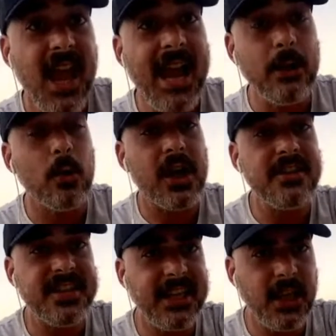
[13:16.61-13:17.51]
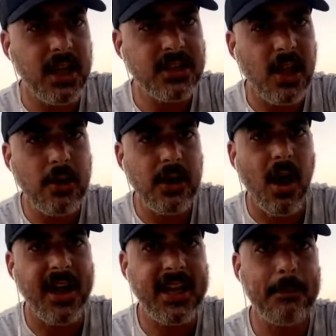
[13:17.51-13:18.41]
And it will continue to do you
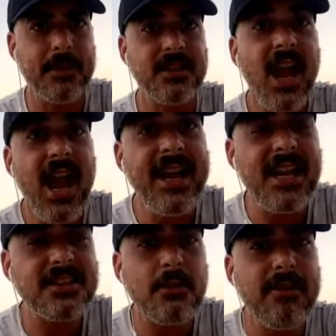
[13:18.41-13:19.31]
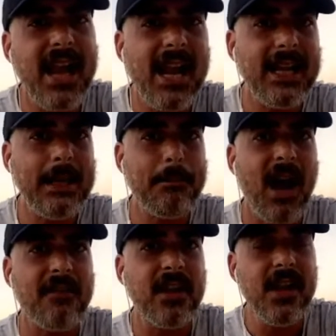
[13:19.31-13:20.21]
like kippers. And that's the reality, bruv.